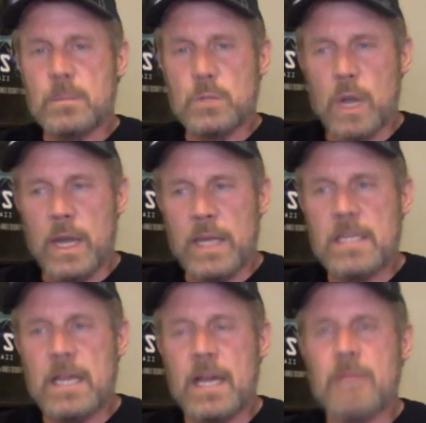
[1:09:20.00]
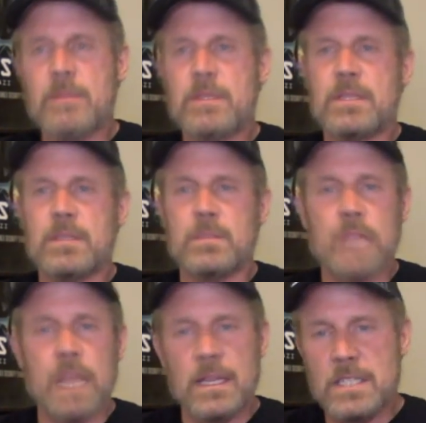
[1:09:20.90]
trying times, some
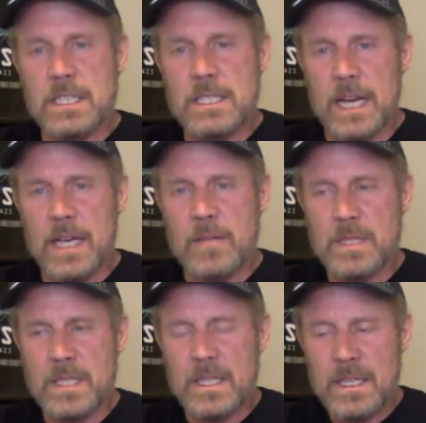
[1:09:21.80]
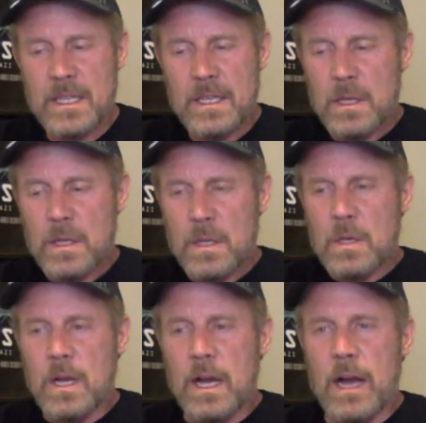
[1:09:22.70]
challenging times.
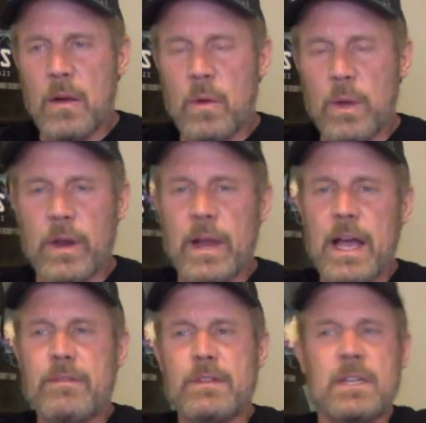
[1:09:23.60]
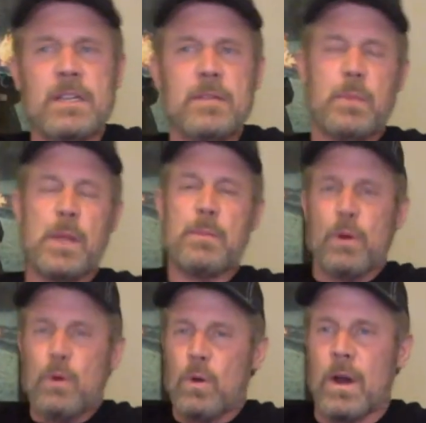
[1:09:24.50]
We are having
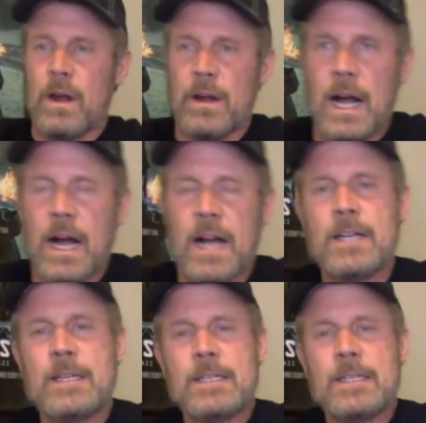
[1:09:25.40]
people who are,